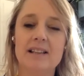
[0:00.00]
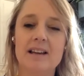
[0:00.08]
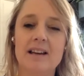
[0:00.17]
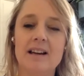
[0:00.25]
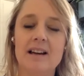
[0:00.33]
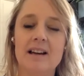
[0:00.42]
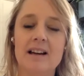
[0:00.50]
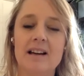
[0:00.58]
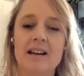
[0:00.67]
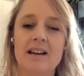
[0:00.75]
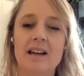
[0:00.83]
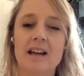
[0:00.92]

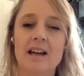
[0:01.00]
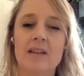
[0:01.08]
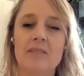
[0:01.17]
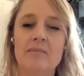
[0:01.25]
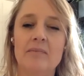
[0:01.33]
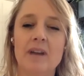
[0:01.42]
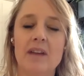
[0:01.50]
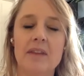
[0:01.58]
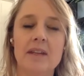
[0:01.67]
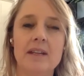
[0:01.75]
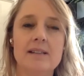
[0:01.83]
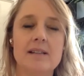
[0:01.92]
I
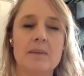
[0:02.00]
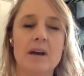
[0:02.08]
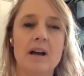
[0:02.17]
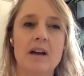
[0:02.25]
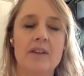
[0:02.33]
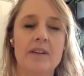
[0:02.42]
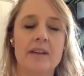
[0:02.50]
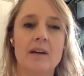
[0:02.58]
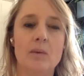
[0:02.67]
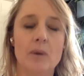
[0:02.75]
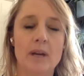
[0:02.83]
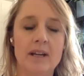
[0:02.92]
think it's about having that
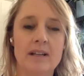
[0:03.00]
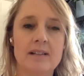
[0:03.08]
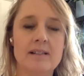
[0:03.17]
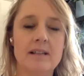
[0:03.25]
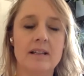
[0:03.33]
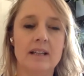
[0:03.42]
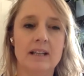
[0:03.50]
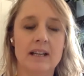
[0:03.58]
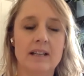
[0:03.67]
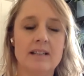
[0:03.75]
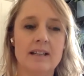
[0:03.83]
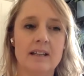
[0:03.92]
awareness and
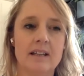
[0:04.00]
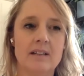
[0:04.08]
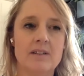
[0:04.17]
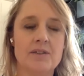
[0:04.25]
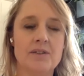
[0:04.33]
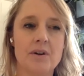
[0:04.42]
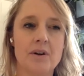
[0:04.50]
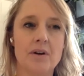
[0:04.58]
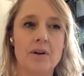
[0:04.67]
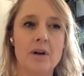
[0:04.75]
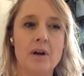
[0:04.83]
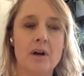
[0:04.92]
connecting in.
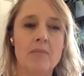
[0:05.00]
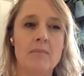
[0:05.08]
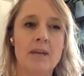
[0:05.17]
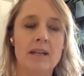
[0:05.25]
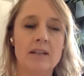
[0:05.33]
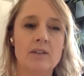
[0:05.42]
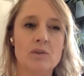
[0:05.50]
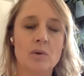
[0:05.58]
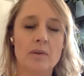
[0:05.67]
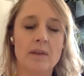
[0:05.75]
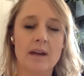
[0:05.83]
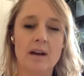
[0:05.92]
So making
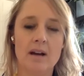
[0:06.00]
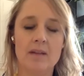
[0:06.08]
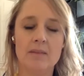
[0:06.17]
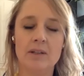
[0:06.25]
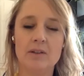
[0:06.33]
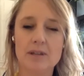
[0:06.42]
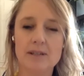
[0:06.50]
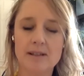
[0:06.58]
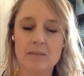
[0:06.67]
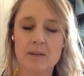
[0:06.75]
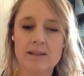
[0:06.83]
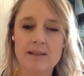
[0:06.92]
sure that I'm
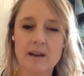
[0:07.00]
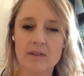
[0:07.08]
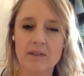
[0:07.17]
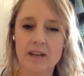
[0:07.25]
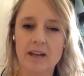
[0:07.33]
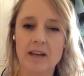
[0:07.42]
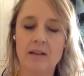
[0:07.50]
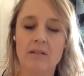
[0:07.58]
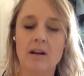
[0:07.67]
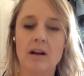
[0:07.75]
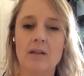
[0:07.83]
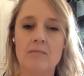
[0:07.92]
increasing my self-care
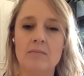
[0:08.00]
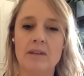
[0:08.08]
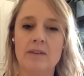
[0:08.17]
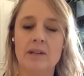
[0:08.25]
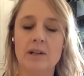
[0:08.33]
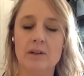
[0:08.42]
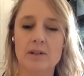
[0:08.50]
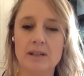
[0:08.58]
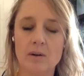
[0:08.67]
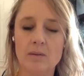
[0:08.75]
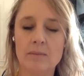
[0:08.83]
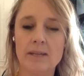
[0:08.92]
in the
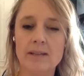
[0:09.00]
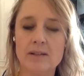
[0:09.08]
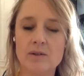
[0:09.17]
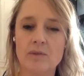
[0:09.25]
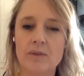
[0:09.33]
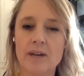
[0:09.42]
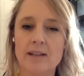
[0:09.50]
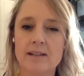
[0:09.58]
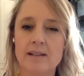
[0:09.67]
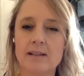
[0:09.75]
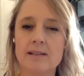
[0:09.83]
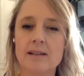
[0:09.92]
luteal and menstrual
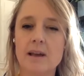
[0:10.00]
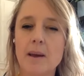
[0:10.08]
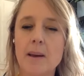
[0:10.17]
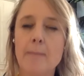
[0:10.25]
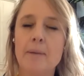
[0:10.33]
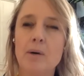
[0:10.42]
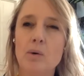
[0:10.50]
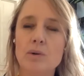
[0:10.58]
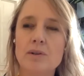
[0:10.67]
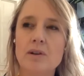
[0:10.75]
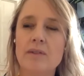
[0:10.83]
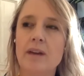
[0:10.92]
phases, but
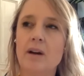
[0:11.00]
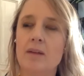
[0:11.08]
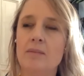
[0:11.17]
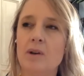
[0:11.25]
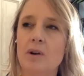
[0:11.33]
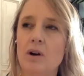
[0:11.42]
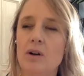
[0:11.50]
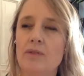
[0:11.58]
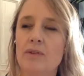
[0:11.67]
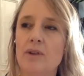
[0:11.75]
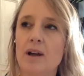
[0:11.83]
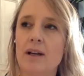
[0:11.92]
also that I'm not
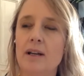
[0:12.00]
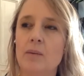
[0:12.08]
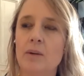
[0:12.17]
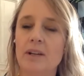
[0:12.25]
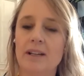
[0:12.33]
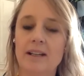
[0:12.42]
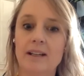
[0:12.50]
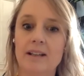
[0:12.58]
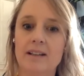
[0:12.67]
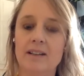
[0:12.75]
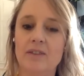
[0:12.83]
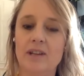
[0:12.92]
overriding what I need
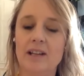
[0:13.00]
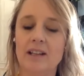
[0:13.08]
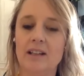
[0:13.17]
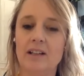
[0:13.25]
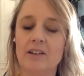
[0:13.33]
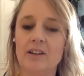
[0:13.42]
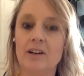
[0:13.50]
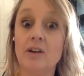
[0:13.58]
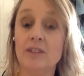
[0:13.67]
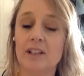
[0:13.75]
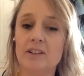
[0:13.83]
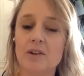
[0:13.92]
in the follicular and
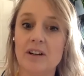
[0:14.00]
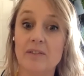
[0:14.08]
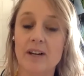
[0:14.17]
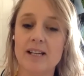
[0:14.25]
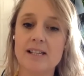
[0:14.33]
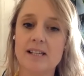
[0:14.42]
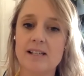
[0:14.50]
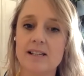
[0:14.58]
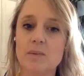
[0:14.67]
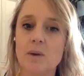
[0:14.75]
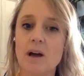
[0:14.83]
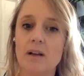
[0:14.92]
ovulatory phases
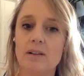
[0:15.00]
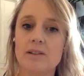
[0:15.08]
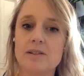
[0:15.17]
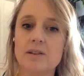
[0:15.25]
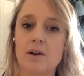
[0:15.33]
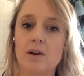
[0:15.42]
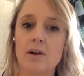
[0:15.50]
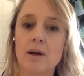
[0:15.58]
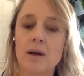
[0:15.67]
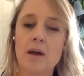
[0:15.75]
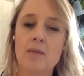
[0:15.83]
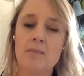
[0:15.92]
as well. So
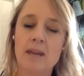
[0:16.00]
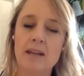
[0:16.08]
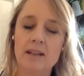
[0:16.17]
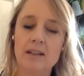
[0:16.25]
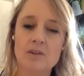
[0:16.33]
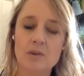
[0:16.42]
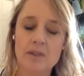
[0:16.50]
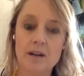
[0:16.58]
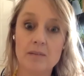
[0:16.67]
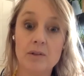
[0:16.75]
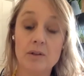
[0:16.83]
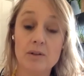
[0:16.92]
making sure that
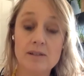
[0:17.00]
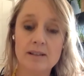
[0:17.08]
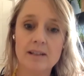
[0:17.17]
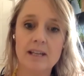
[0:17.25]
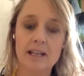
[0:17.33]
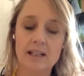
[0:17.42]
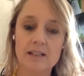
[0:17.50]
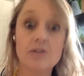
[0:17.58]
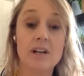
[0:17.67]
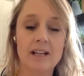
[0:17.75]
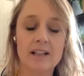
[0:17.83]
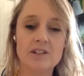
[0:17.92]
I'm using the extra
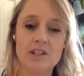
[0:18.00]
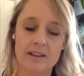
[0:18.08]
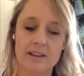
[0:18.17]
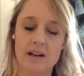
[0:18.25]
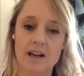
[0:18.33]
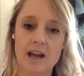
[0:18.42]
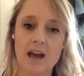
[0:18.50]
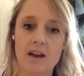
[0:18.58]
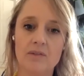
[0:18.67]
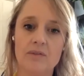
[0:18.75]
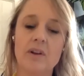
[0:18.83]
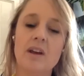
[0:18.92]
energy that I
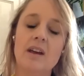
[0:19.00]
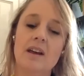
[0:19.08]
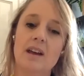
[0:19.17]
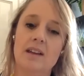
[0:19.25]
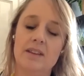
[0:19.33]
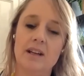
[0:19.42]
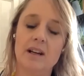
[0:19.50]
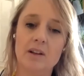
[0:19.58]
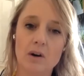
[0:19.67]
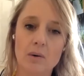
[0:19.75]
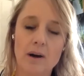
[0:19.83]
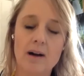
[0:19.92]
have and that I
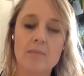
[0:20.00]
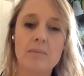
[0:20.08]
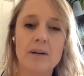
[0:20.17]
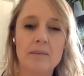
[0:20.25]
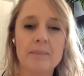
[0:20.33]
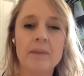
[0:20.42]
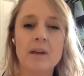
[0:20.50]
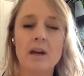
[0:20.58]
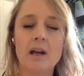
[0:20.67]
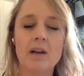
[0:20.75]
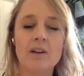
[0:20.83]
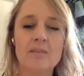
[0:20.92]
go out. But
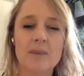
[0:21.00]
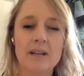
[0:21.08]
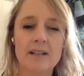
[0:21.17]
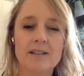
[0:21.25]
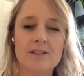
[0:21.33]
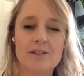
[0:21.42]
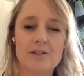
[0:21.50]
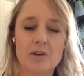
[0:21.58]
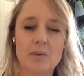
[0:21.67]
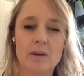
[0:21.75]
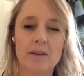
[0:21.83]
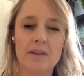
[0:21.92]
a lot of mine is to do
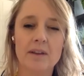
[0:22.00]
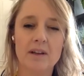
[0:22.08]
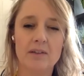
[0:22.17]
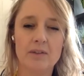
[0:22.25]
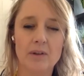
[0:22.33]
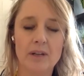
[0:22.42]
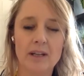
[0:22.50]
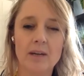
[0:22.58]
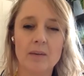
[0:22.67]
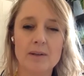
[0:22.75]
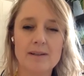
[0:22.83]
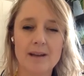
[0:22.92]
with kind of looking at
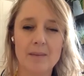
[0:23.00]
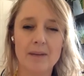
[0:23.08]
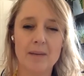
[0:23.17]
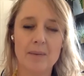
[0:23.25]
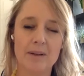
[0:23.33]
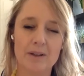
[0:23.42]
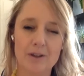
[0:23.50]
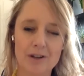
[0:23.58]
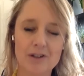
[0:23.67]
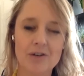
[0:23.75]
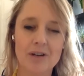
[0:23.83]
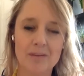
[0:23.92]
what's coming up and
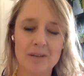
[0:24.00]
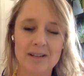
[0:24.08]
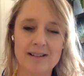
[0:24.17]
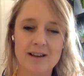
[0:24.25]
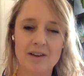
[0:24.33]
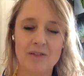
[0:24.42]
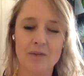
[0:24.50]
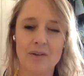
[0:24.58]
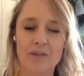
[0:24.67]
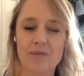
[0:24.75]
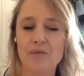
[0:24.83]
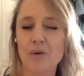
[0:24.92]
nurturing myself
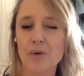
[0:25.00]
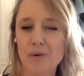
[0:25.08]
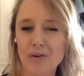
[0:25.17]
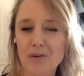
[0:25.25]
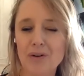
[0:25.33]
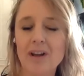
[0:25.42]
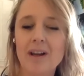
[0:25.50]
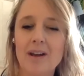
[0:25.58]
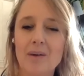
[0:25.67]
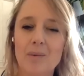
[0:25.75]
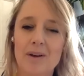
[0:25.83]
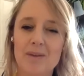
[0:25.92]
with food,
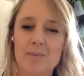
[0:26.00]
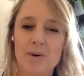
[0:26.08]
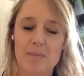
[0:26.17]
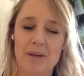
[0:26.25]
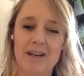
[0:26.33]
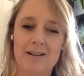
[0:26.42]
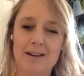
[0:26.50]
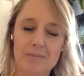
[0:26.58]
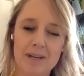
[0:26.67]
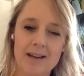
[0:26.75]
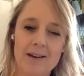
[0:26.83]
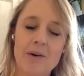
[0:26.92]
with preparing
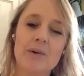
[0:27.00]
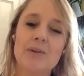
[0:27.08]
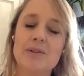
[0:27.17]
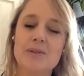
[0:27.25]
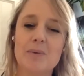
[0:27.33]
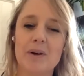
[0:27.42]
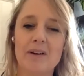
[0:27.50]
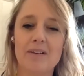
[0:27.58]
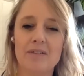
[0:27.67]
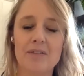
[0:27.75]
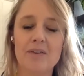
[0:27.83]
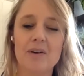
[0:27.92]
meals, with